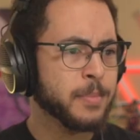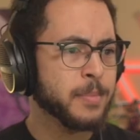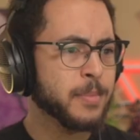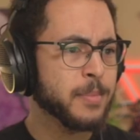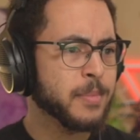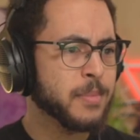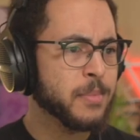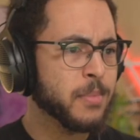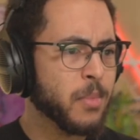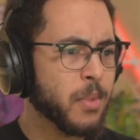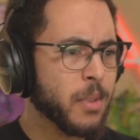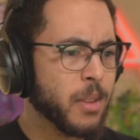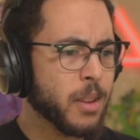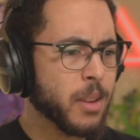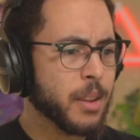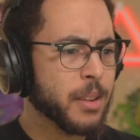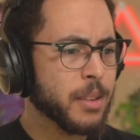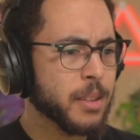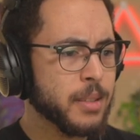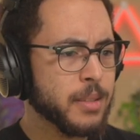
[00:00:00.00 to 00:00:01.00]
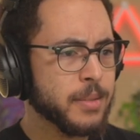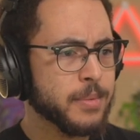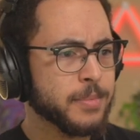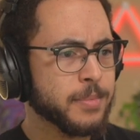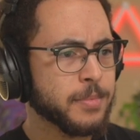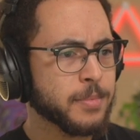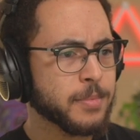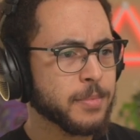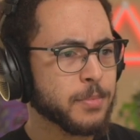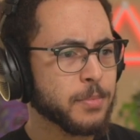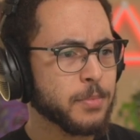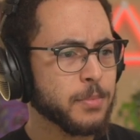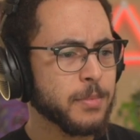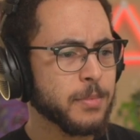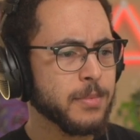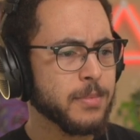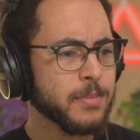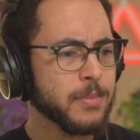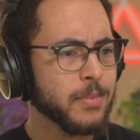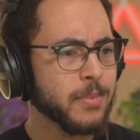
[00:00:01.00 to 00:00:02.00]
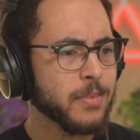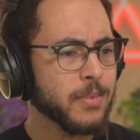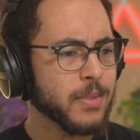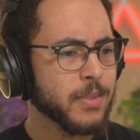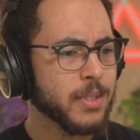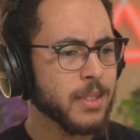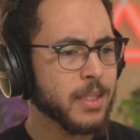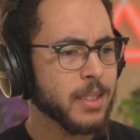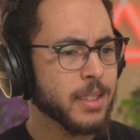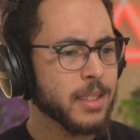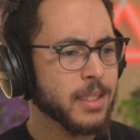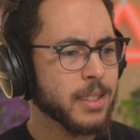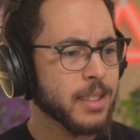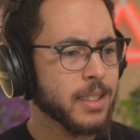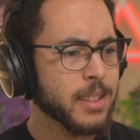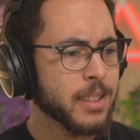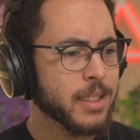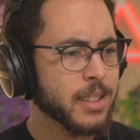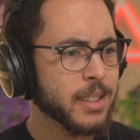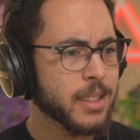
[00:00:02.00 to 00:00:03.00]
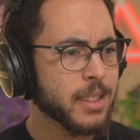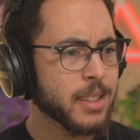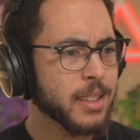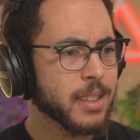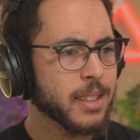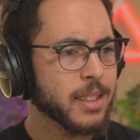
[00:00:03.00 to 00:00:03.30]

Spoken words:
[no speech]